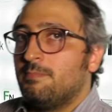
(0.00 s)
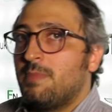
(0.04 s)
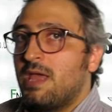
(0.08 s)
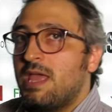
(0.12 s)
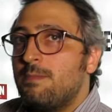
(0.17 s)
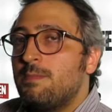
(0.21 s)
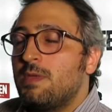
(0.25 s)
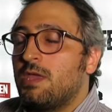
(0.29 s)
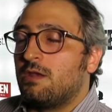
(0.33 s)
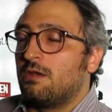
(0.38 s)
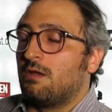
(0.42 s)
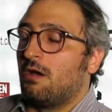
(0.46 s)

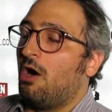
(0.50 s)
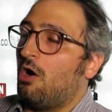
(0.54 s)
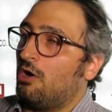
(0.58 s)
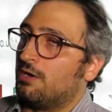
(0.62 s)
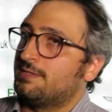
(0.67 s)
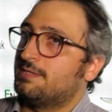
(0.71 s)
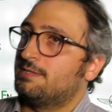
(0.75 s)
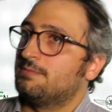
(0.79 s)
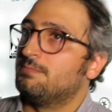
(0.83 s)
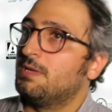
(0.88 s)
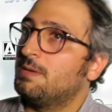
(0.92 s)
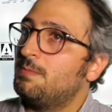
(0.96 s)
Maybe
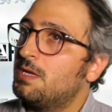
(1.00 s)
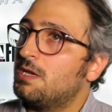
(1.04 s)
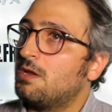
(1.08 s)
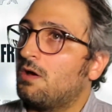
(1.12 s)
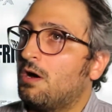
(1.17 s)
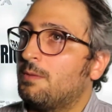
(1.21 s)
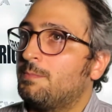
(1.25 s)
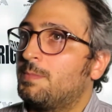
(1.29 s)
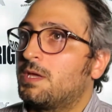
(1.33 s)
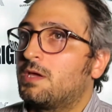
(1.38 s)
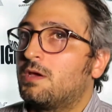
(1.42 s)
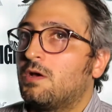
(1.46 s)

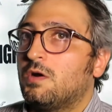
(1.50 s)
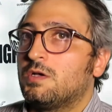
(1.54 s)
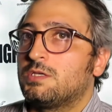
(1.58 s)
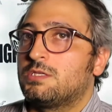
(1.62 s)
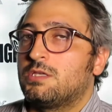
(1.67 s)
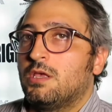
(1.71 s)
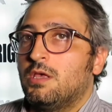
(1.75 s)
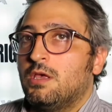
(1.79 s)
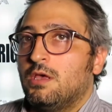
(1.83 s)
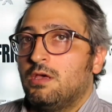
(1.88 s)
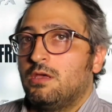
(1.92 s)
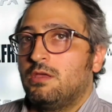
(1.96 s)
not,
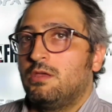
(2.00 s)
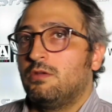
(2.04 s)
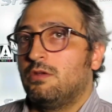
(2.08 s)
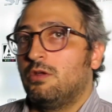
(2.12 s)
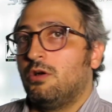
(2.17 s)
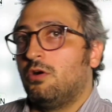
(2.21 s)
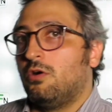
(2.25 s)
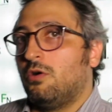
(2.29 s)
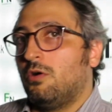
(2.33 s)
because we